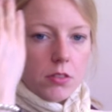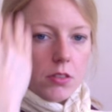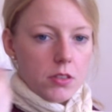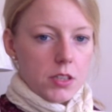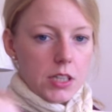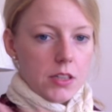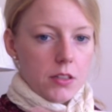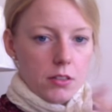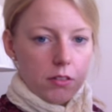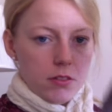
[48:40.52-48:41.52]

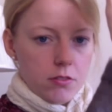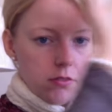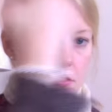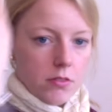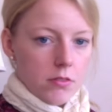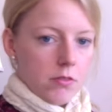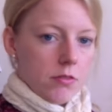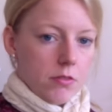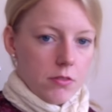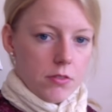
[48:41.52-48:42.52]
sun,
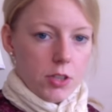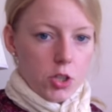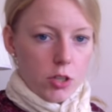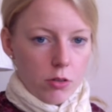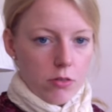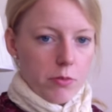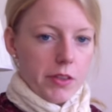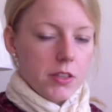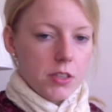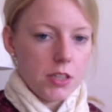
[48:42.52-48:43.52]
you know, when
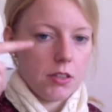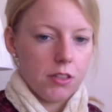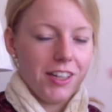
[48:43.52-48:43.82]
the sun...